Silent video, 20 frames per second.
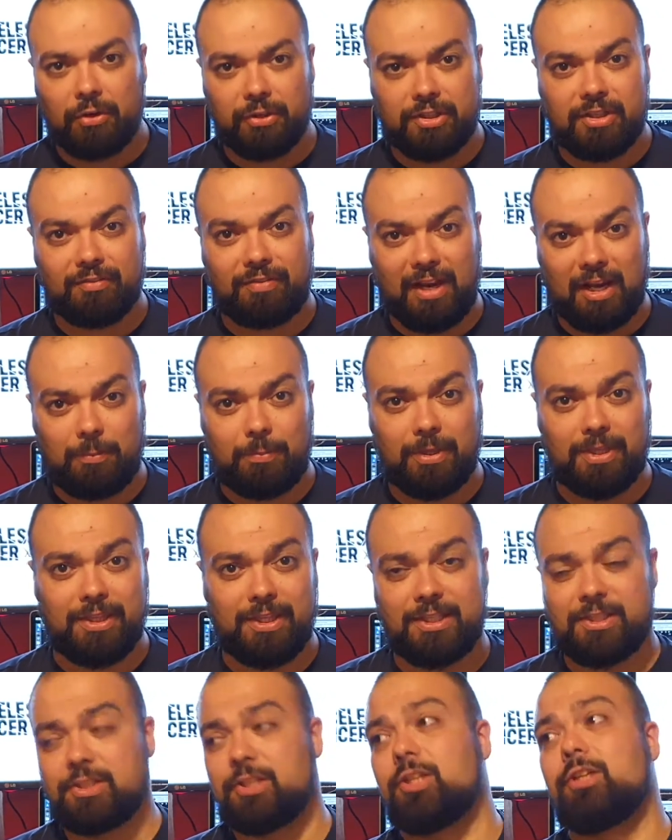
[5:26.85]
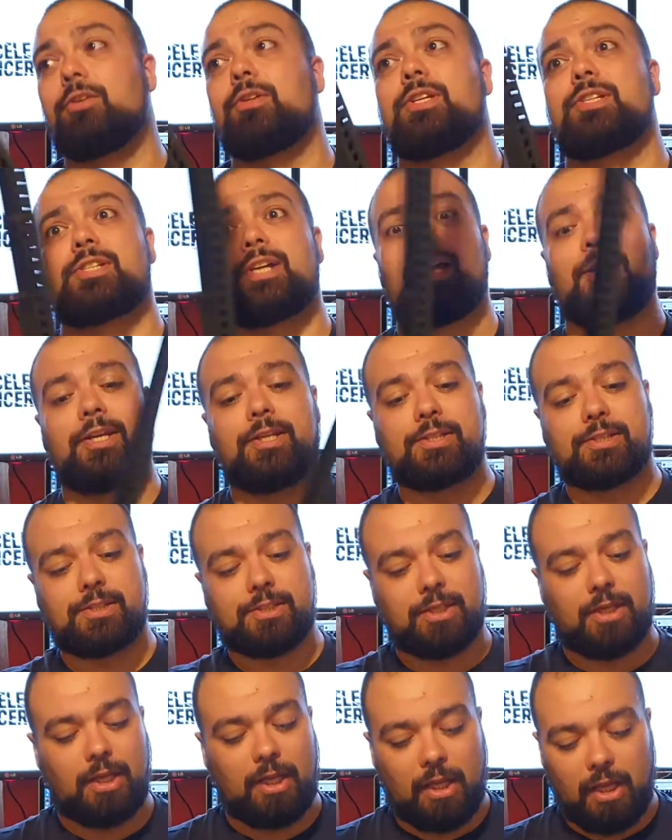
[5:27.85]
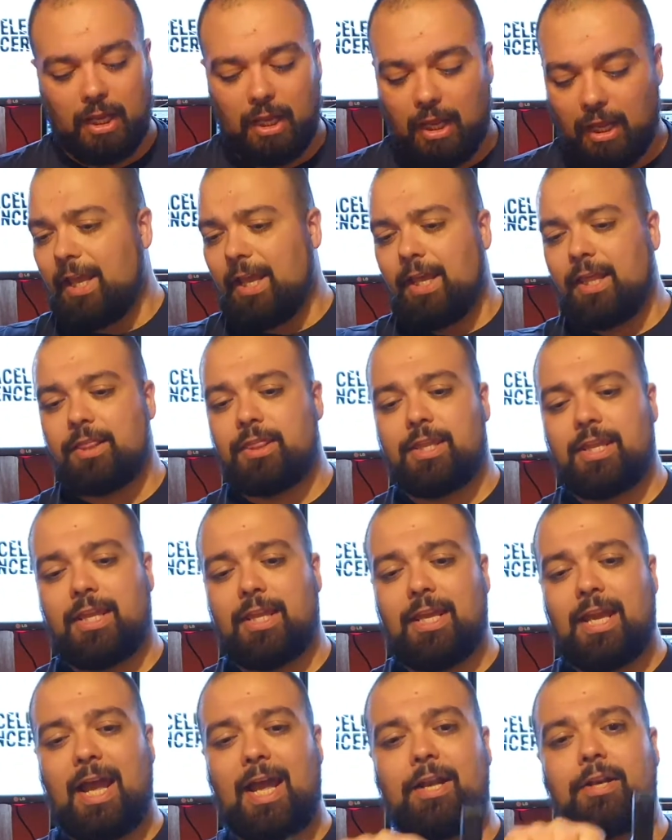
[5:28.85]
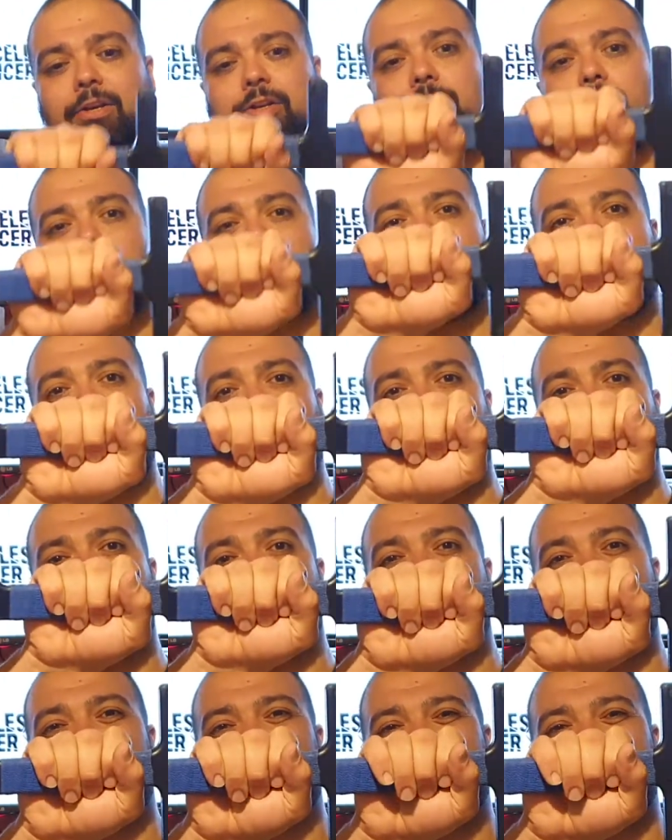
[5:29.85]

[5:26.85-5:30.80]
developing these new designs. The handle, you notice, is